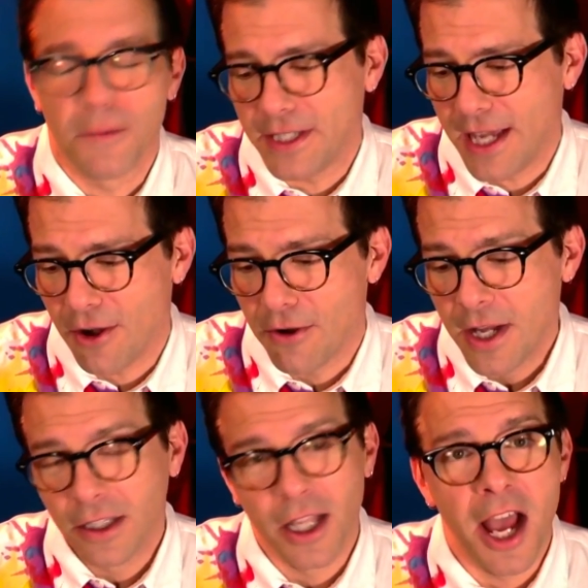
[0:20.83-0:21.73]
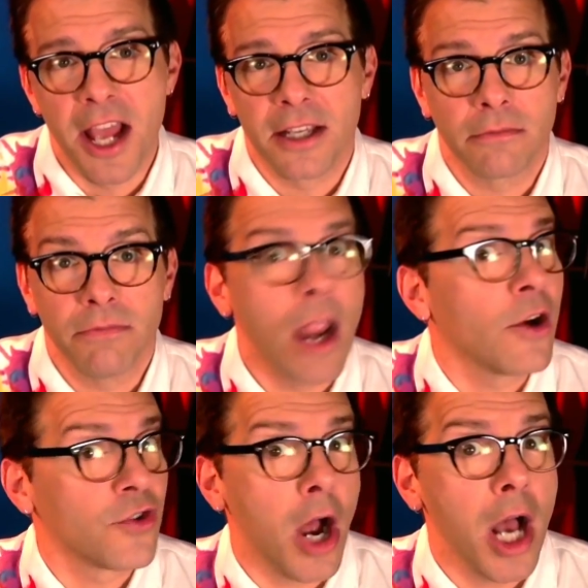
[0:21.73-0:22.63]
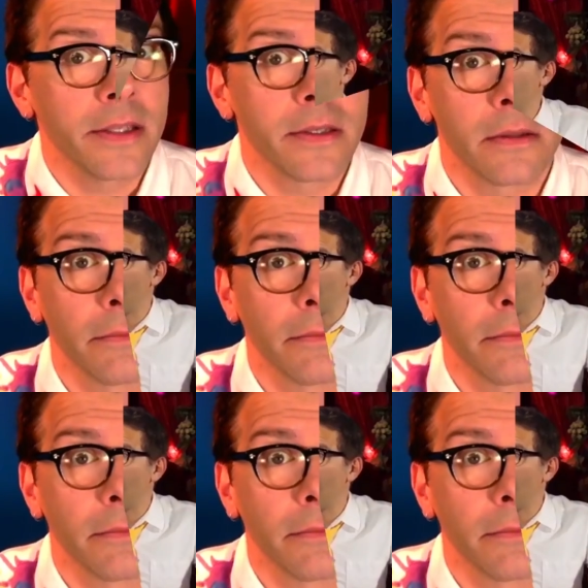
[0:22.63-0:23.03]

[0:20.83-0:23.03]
Potato, like air draws.